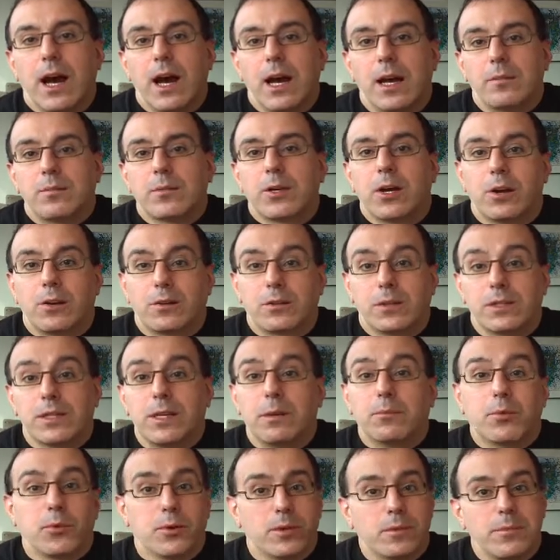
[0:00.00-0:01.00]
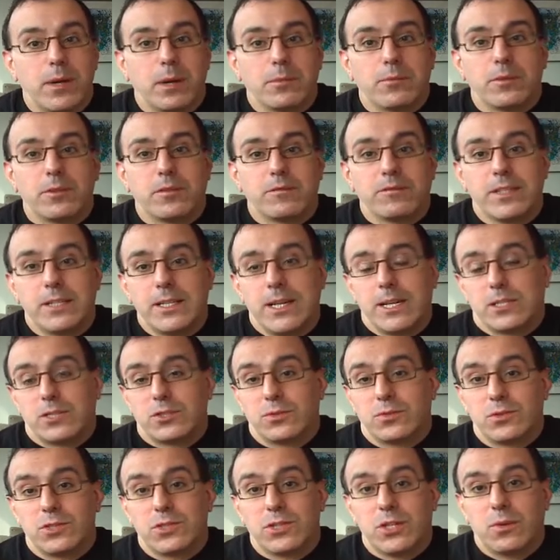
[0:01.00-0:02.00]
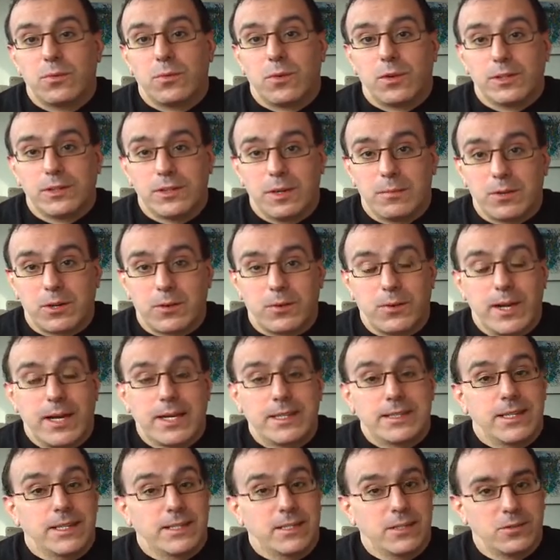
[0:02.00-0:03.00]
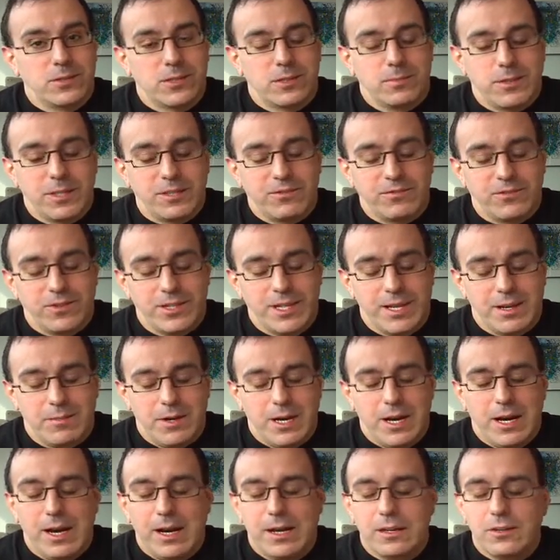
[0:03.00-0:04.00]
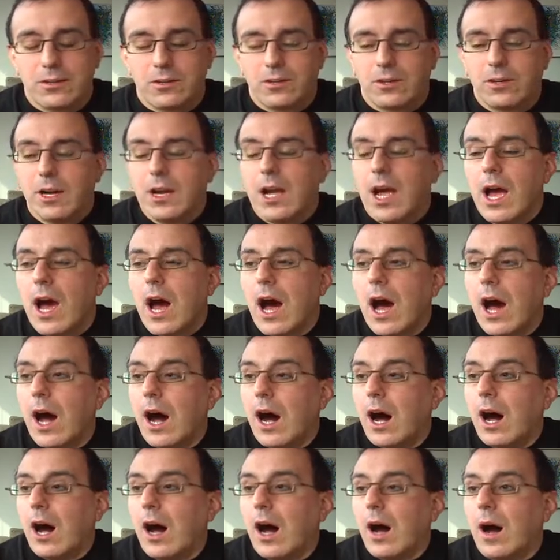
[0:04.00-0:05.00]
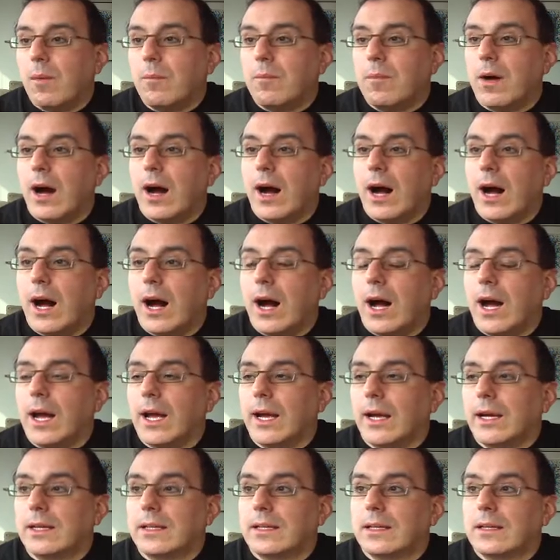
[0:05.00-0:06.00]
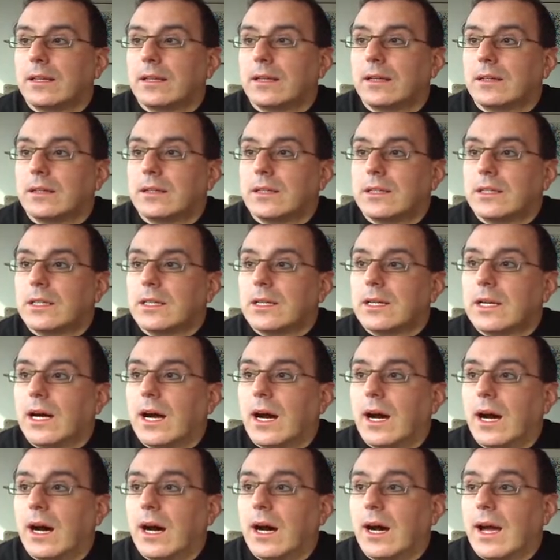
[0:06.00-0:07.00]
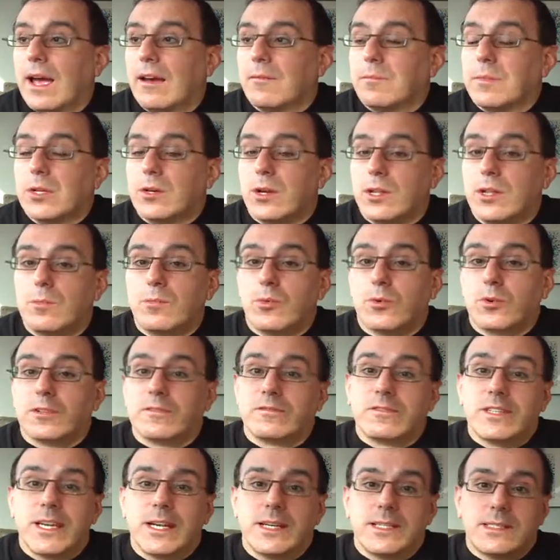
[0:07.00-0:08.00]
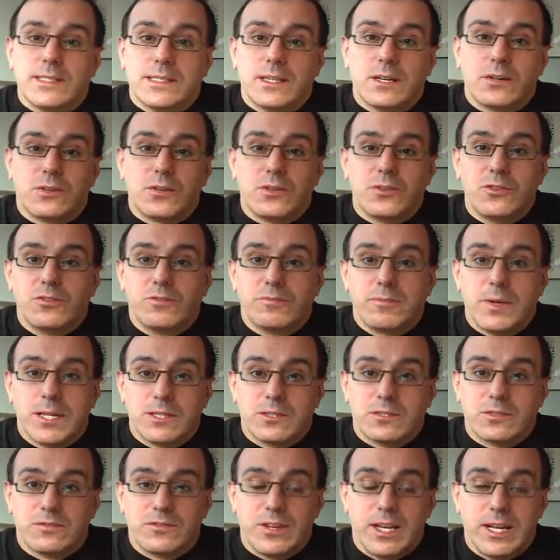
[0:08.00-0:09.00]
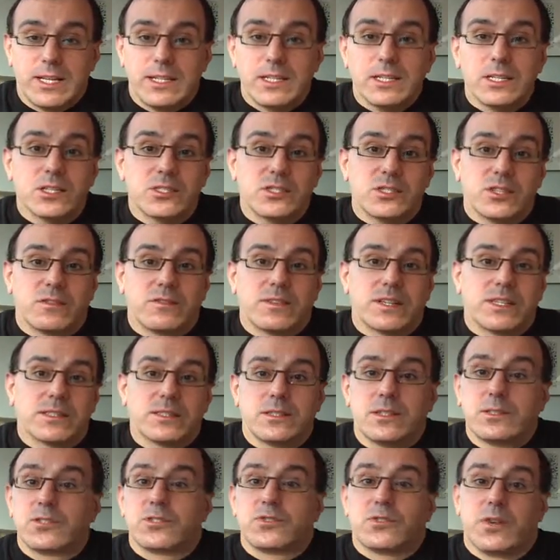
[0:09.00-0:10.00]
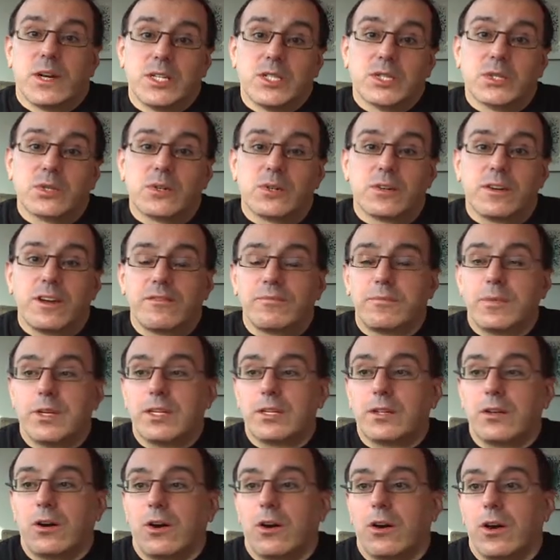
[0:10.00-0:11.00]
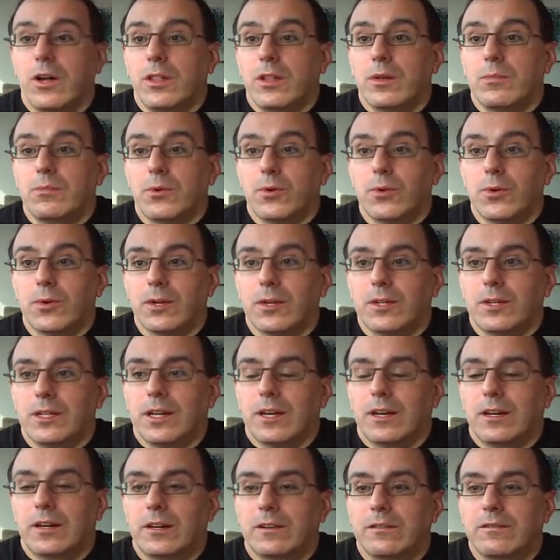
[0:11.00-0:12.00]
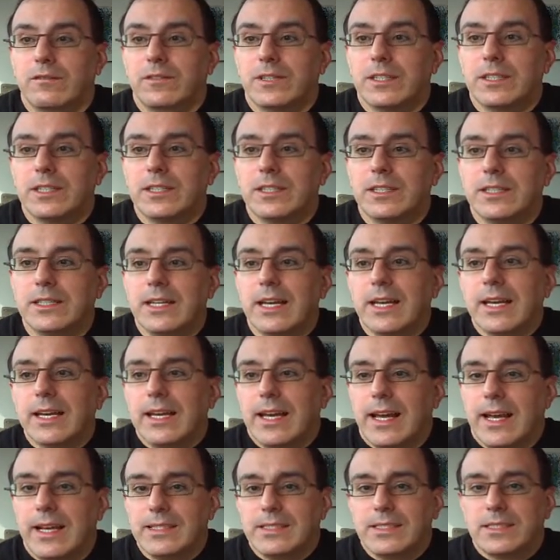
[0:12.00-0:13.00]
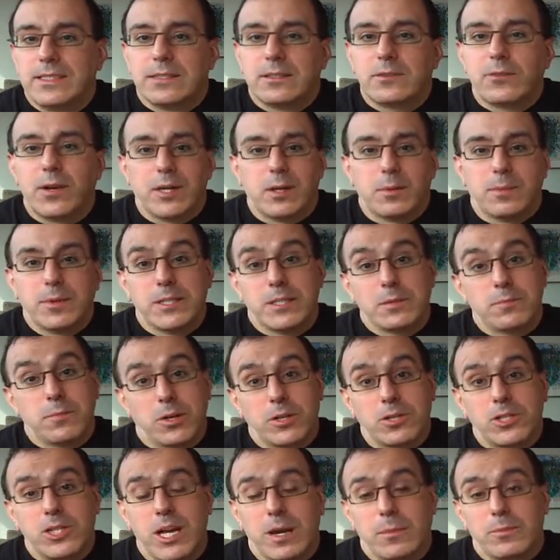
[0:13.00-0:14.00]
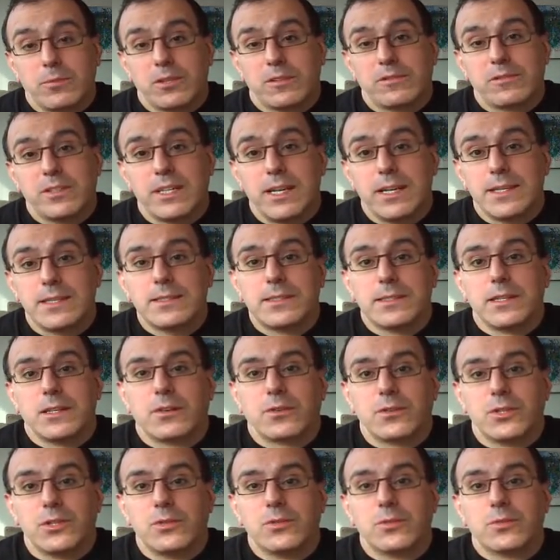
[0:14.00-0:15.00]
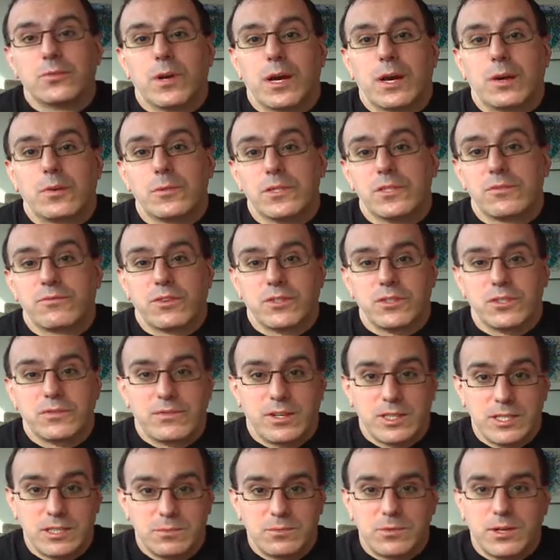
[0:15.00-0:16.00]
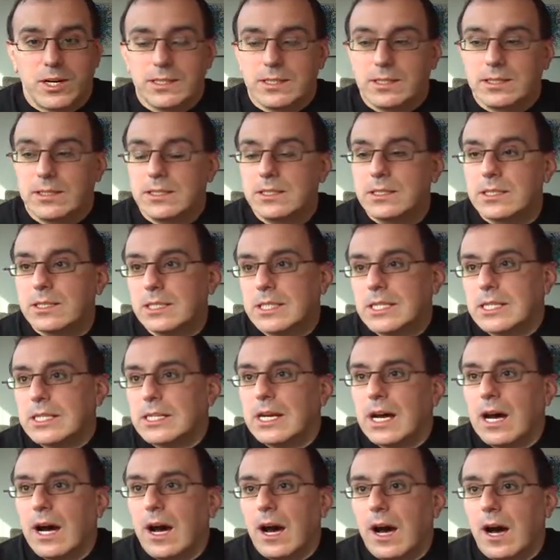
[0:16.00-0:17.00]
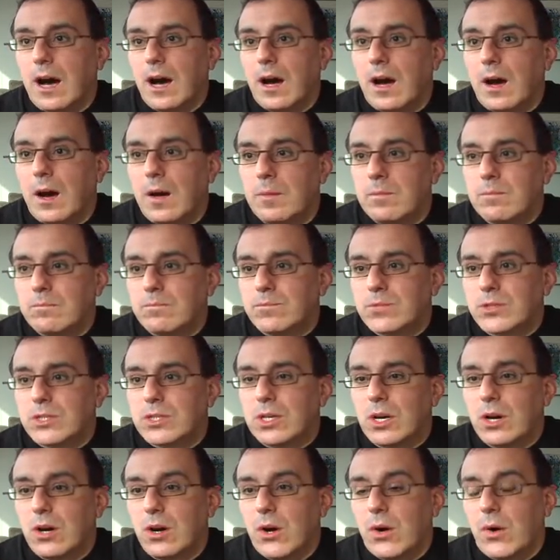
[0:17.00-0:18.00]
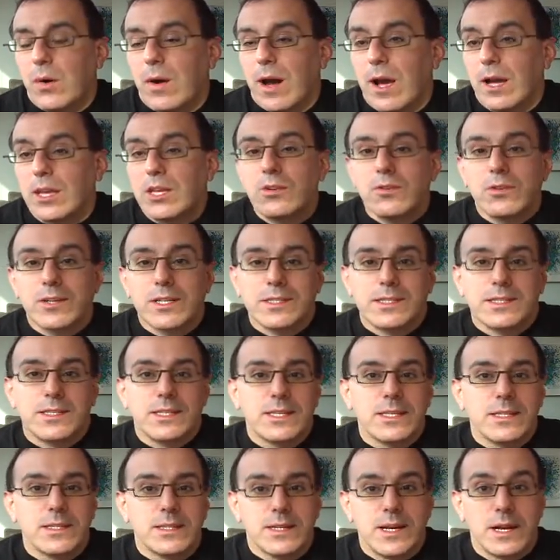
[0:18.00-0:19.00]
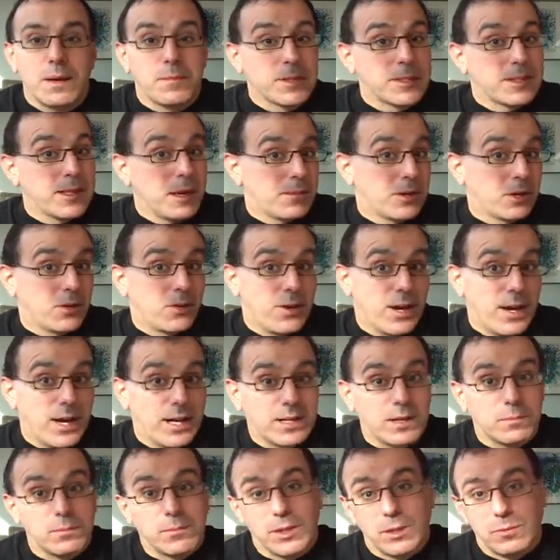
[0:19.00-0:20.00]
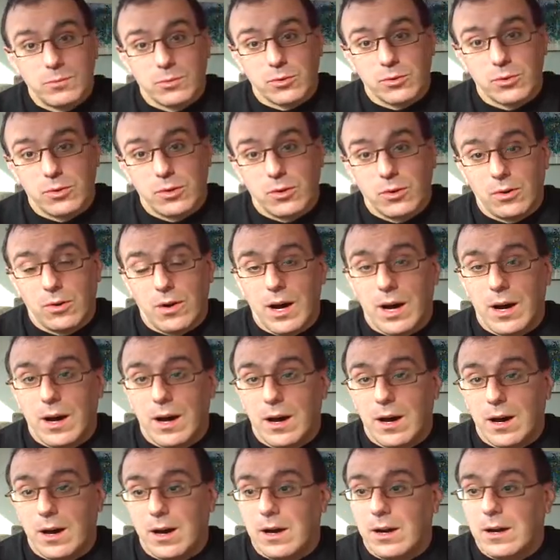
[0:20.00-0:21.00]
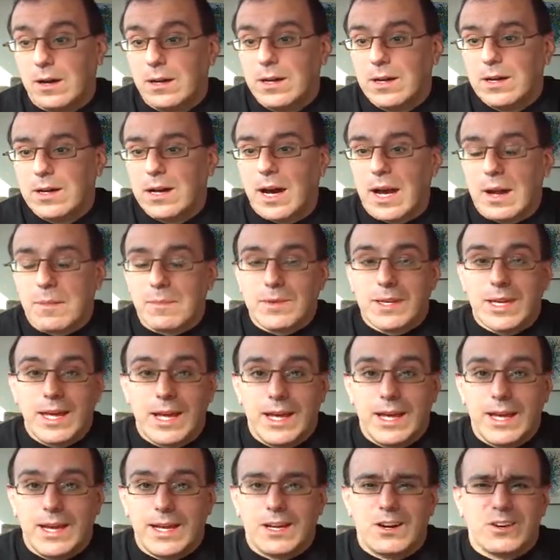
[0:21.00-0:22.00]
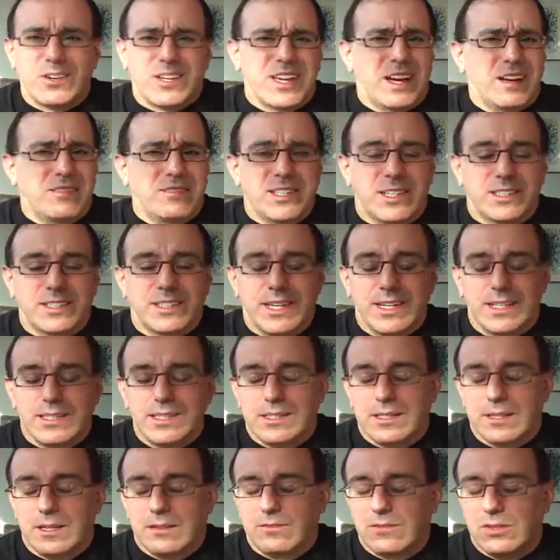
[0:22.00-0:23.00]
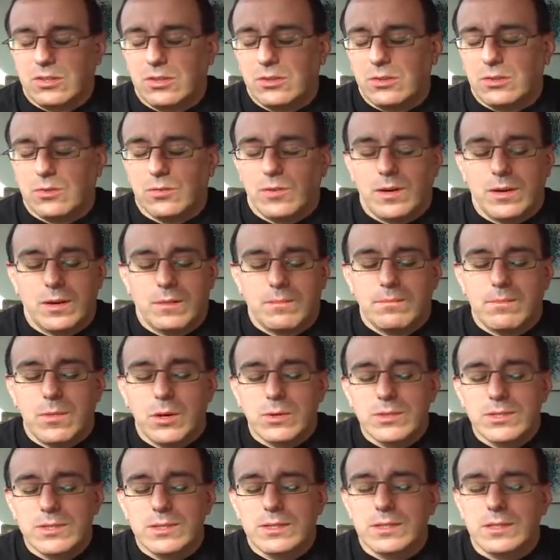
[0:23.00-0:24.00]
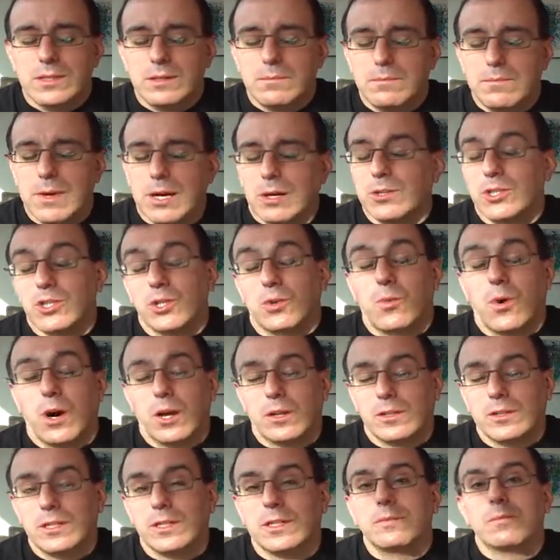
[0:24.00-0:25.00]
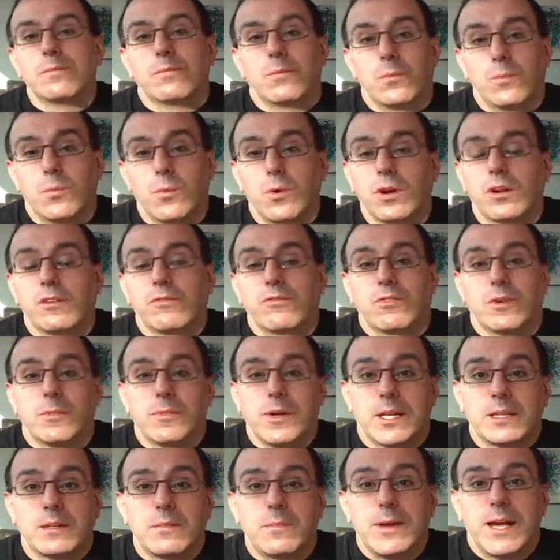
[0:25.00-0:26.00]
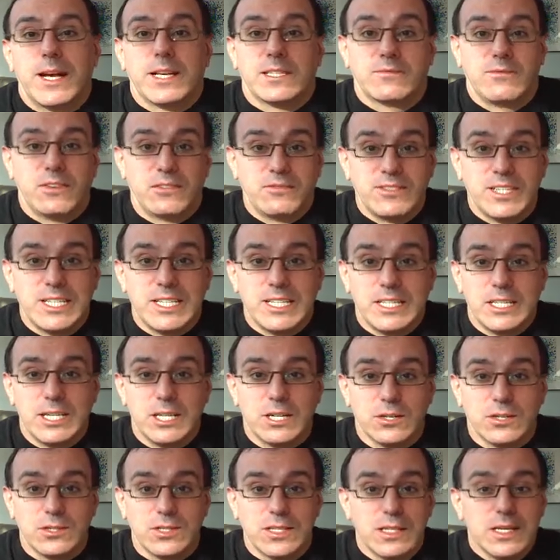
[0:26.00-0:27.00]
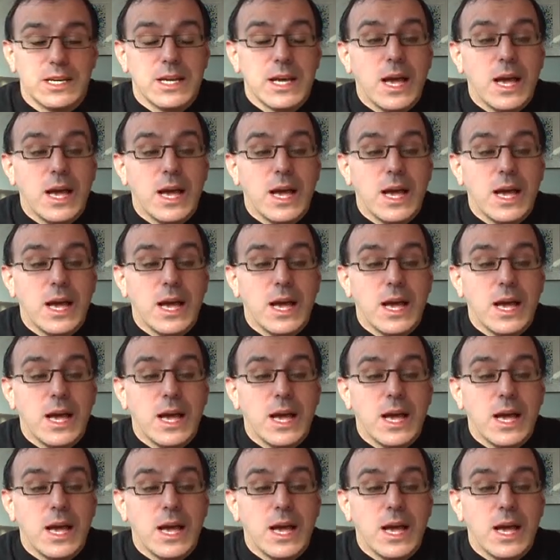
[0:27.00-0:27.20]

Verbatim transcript: I'm currently a board member of the National Stonewall Democrats. I don't speak for them either. Um, I uh, have been on the board of the ACLU of Pennsylvania, serving as their treasurer. I've been on the board of the AC Greater Pittsburgh chapter of the ACLU, where I was first vice president. Um, so you can see that I'm a Democrat, I'm liberal, uh, I'm gay. Oh yeah, I've done gay stuff too. Uh, mostly marriage equality work for about the past 15 years.